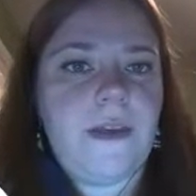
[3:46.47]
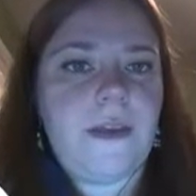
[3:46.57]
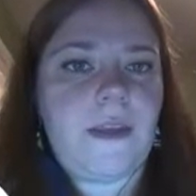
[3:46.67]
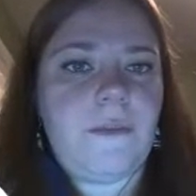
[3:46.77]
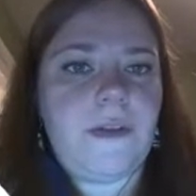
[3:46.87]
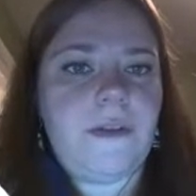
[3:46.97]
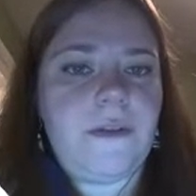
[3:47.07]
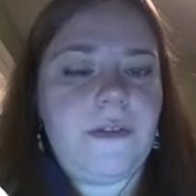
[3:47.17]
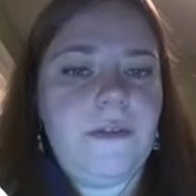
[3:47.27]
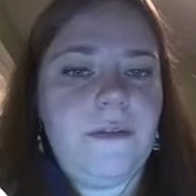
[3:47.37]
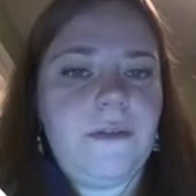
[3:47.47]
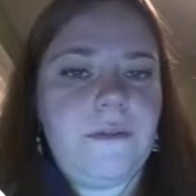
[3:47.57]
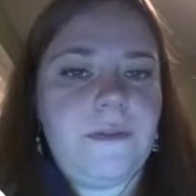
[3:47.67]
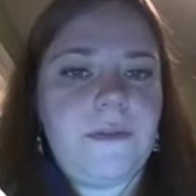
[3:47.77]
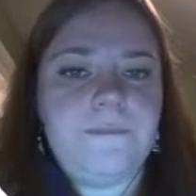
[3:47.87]
And I want to
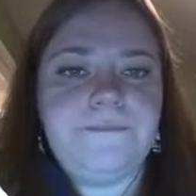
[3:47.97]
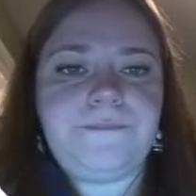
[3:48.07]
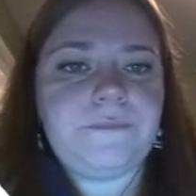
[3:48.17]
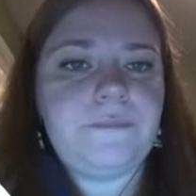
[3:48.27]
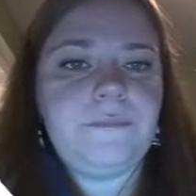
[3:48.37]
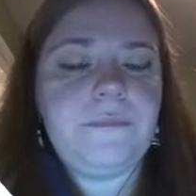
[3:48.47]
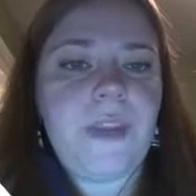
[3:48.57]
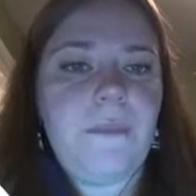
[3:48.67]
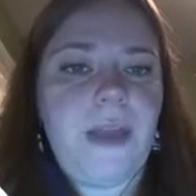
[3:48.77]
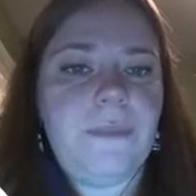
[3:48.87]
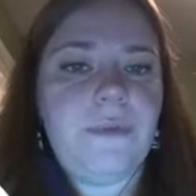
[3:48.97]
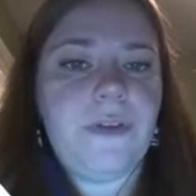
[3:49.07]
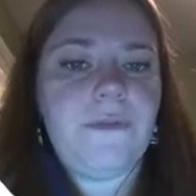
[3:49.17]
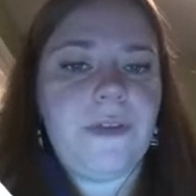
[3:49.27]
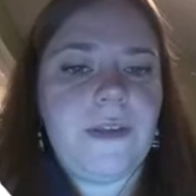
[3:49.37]
use my
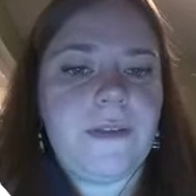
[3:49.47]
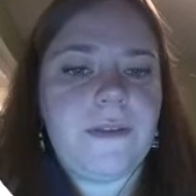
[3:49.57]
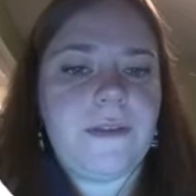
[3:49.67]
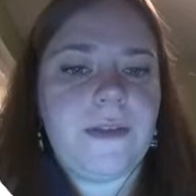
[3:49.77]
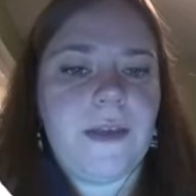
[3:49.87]
previous